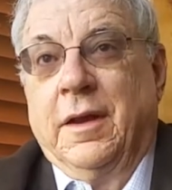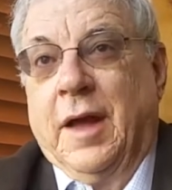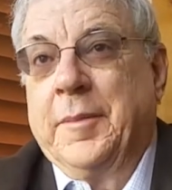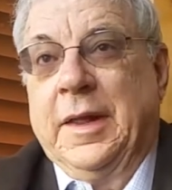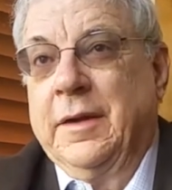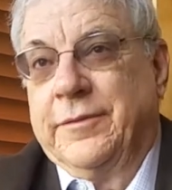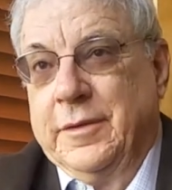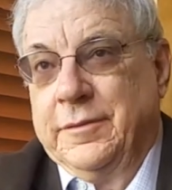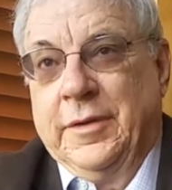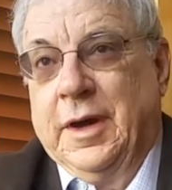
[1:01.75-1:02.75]
nominated
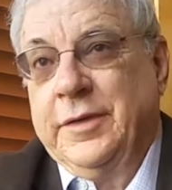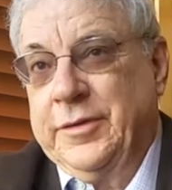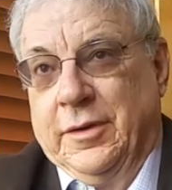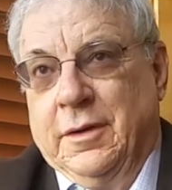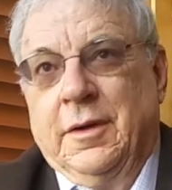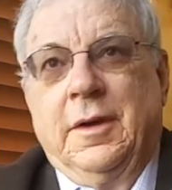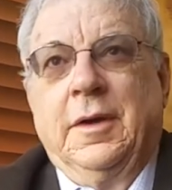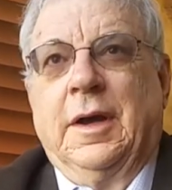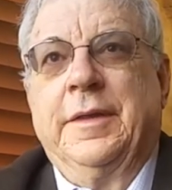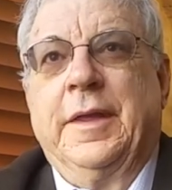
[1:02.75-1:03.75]
for, for an Oscar.
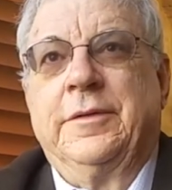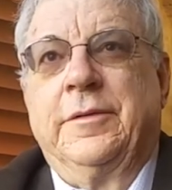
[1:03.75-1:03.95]
Mm-hmm. And that